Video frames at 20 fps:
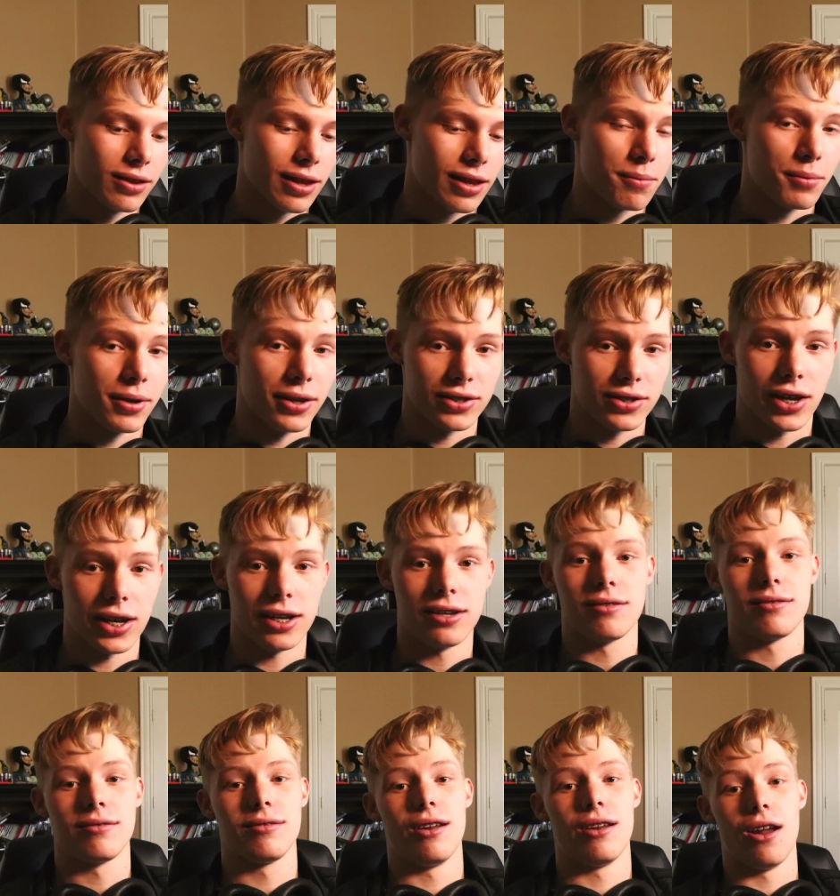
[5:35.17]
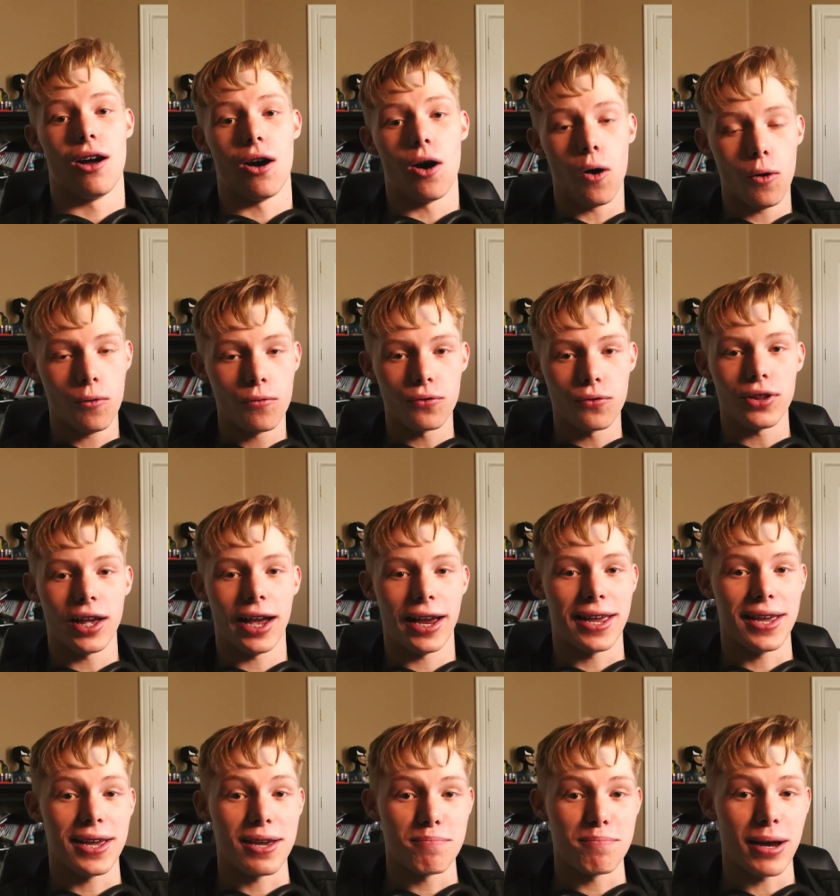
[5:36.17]
That being said, hopefully I
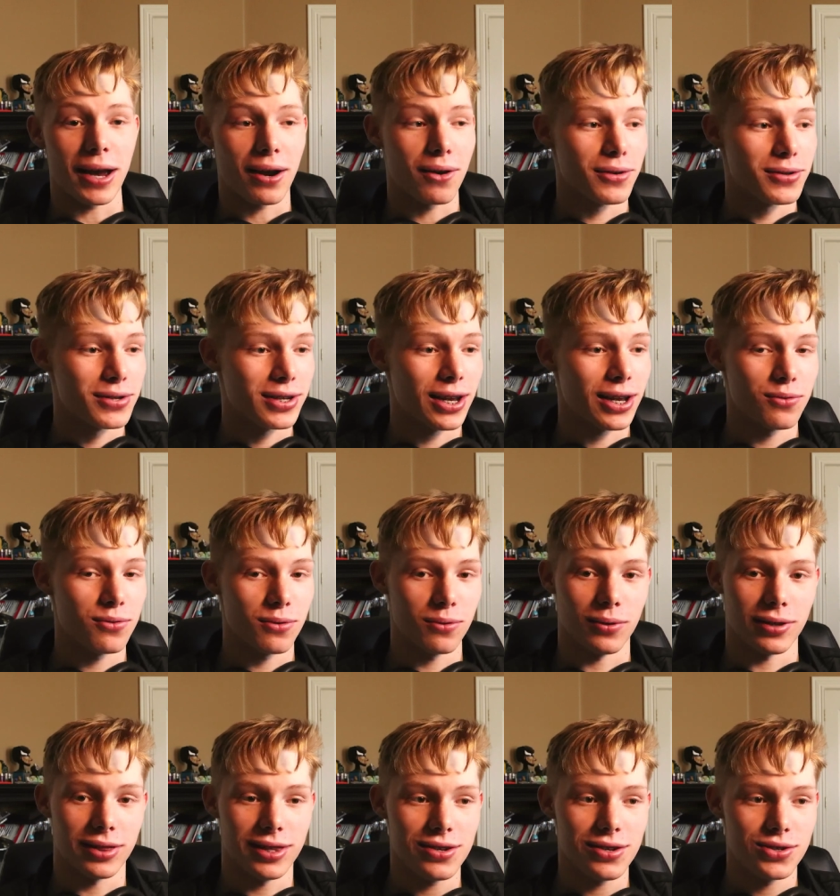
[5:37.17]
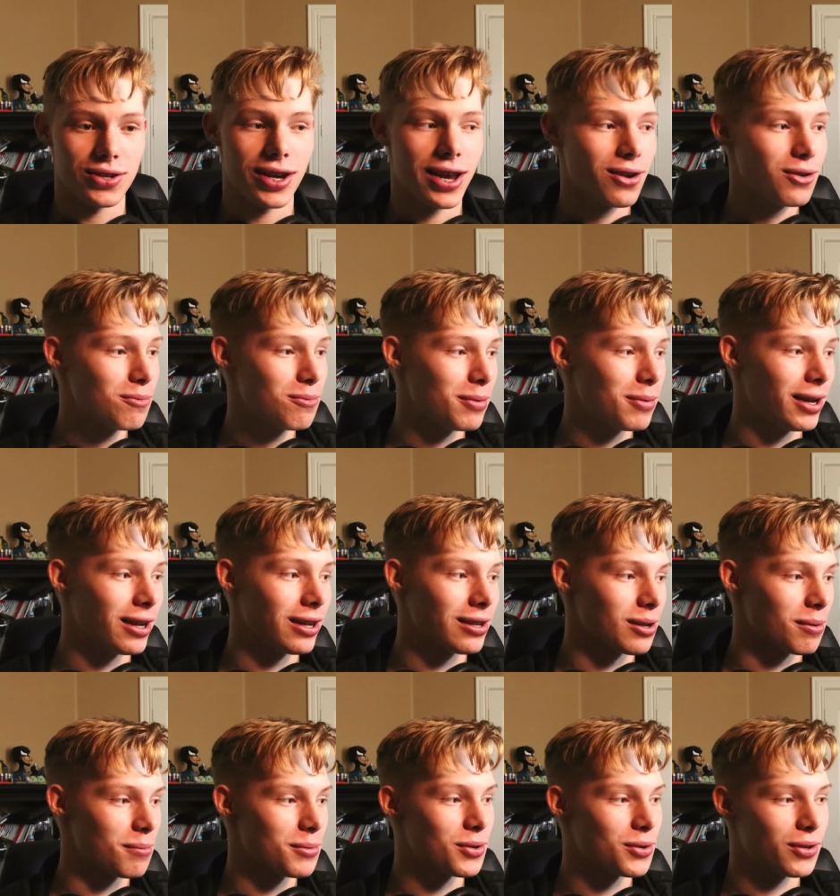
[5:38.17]
can get back on schedule with this channel, because
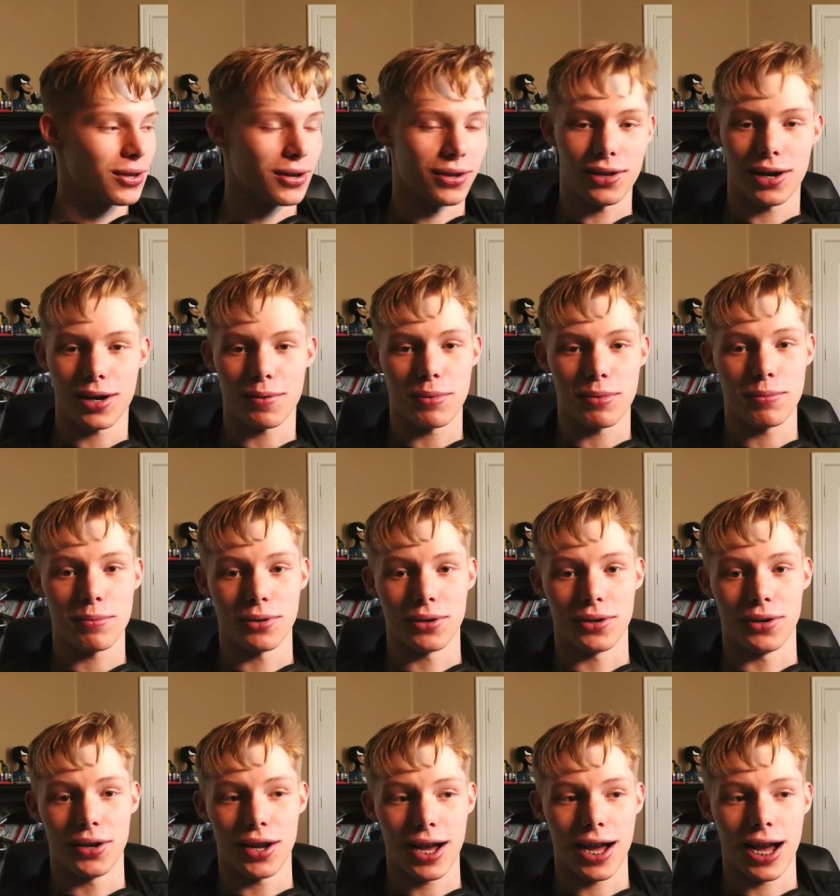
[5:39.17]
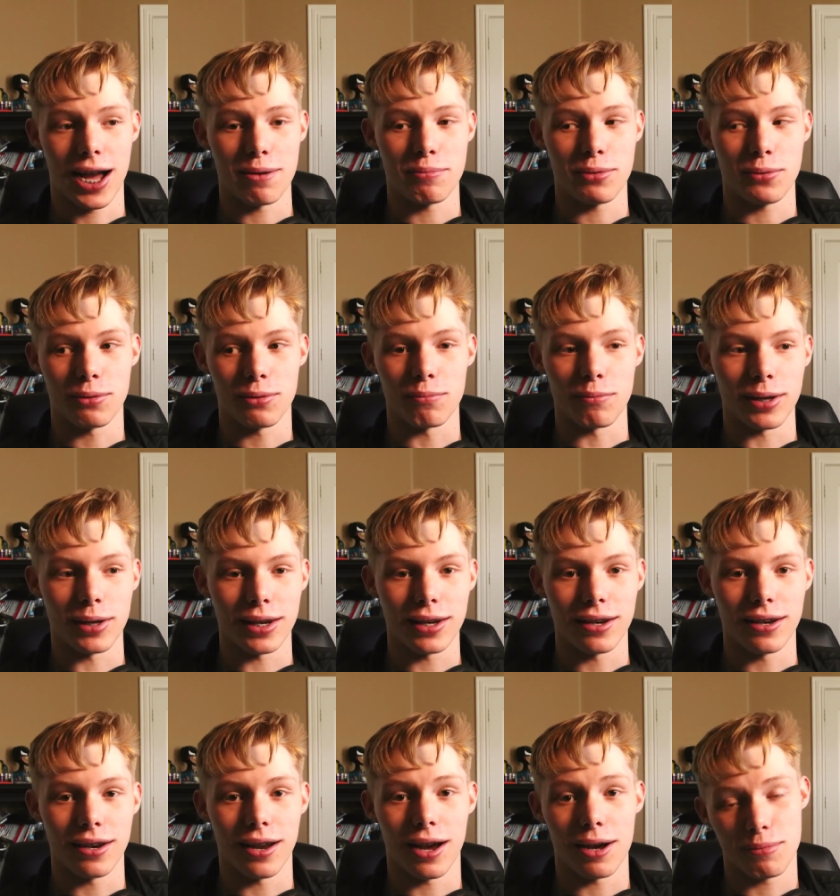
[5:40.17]
I'm sure that a lot of people are not happy with me
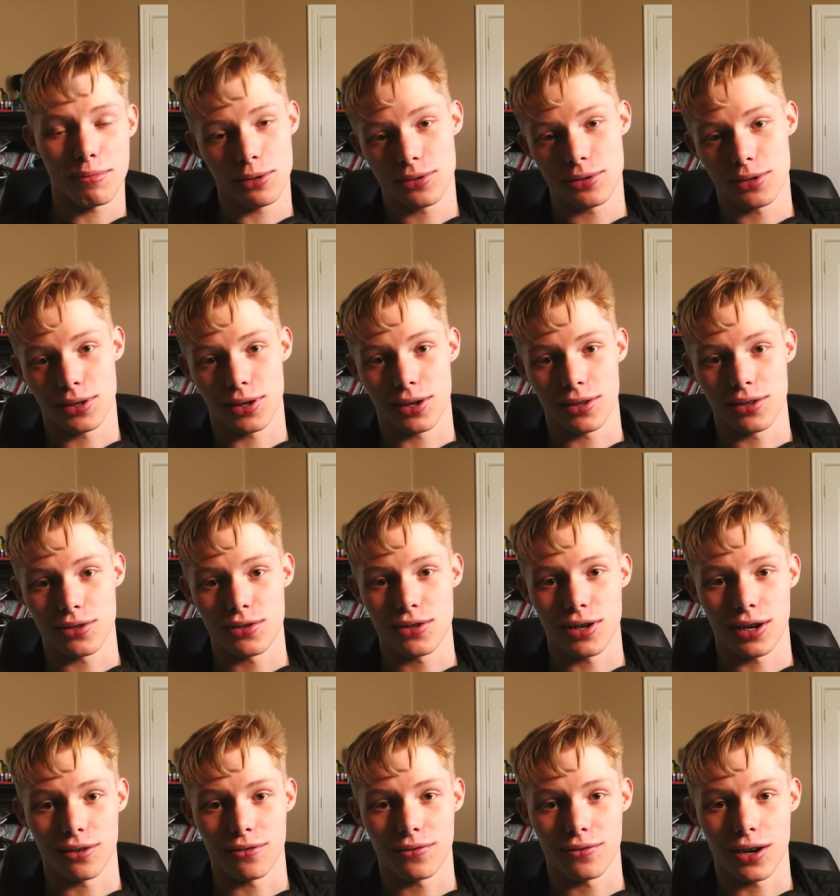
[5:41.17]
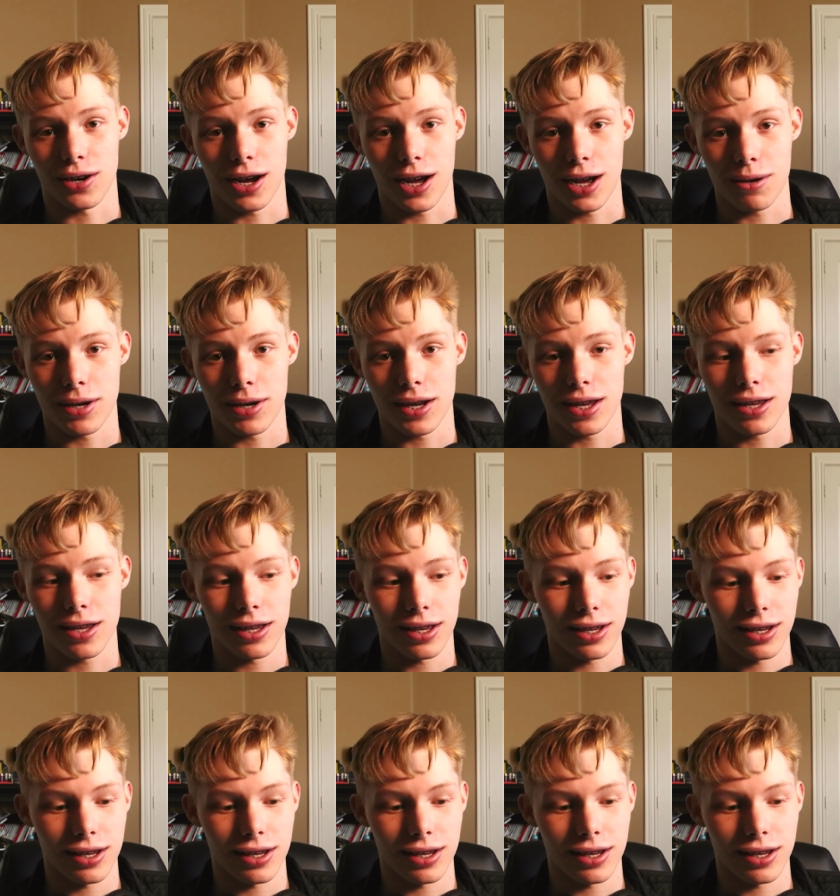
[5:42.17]
not posting on this channel for a hot minute.